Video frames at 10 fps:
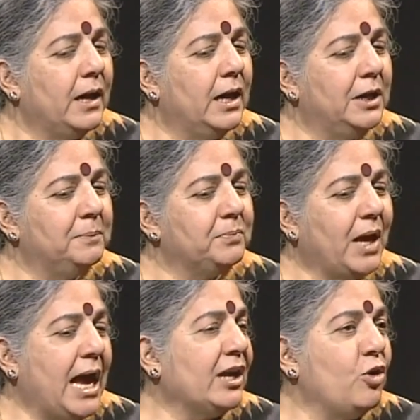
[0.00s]

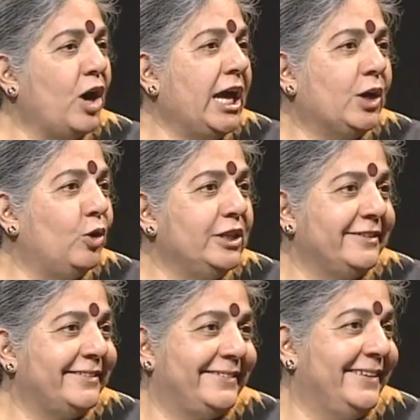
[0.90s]
I call
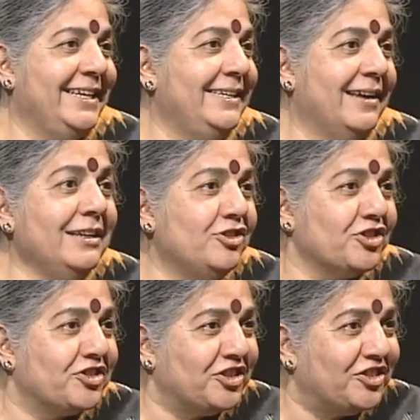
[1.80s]
this the
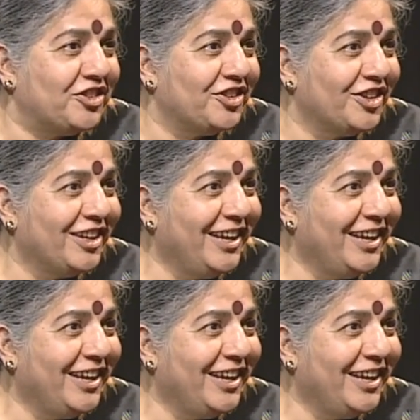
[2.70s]
indulgences.